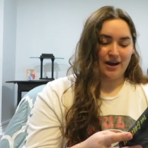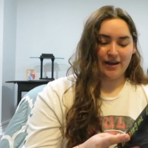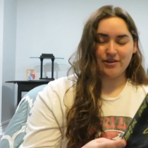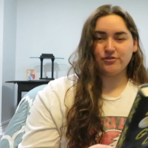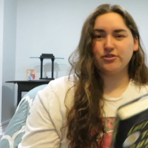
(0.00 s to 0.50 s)

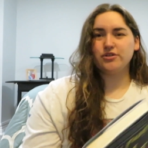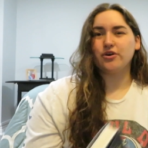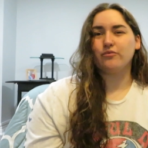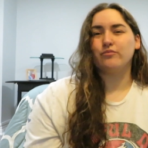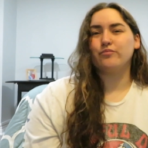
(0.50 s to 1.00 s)
I
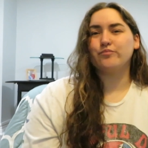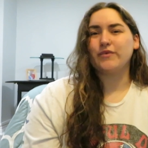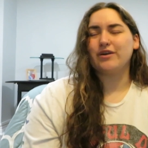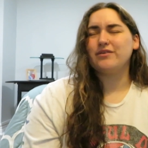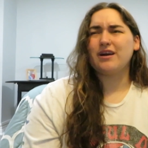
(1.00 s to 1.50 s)

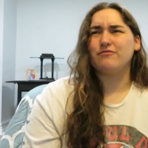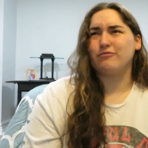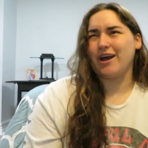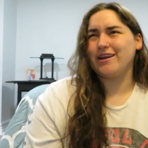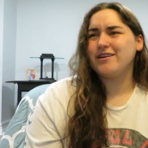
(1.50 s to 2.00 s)
don't think I've
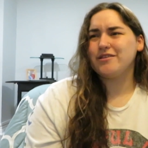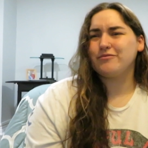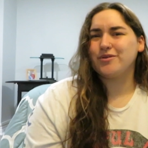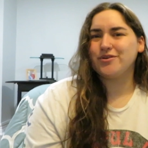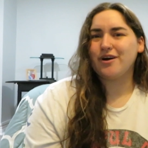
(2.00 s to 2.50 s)
read any
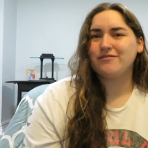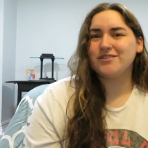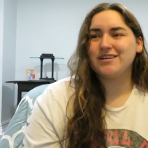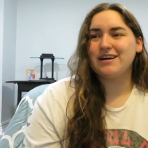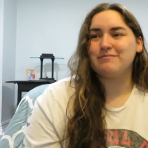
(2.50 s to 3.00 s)
thriller
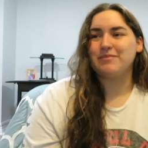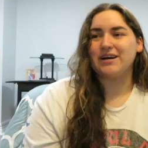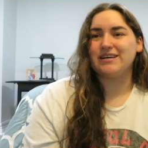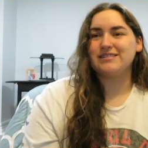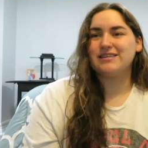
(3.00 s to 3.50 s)
novels yet,
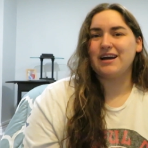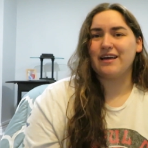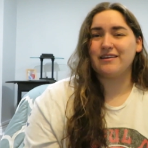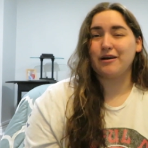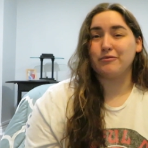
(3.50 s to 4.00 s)
but
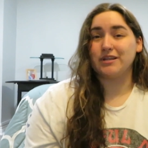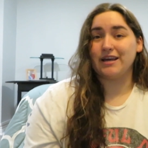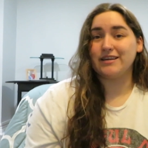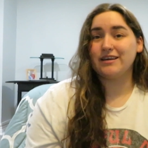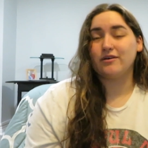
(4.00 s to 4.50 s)
I think I would
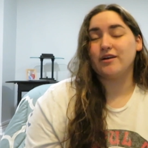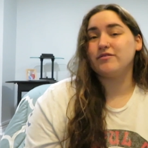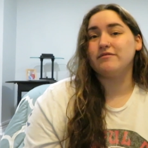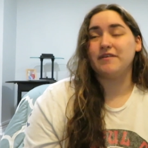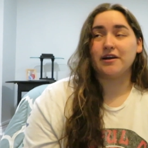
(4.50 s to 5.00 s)
like it. Well,
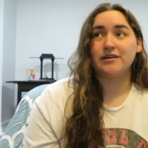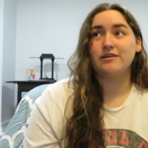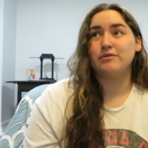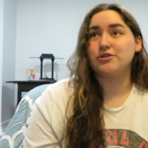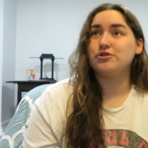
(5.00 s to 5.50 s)
I've read
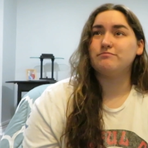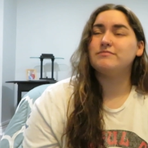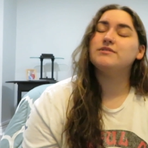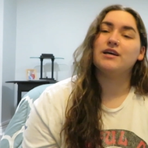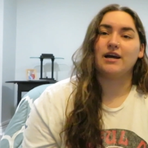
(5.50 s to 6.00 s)
Verity, which
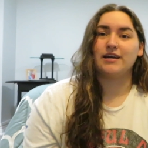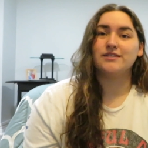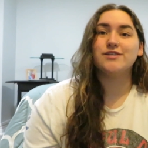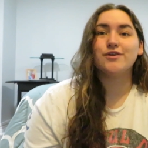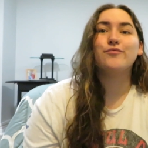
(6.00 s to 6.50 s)
I
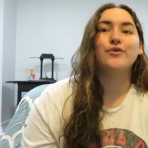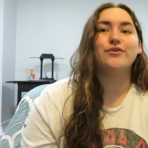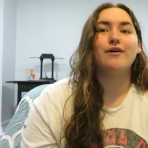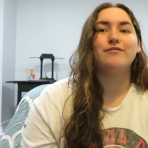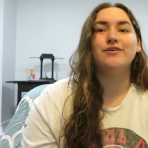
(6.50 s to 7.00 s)
guess is a
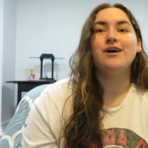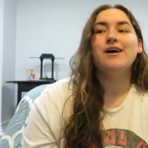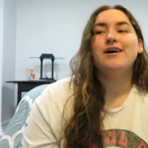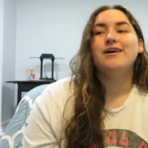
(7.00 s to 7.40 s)
thriller novel.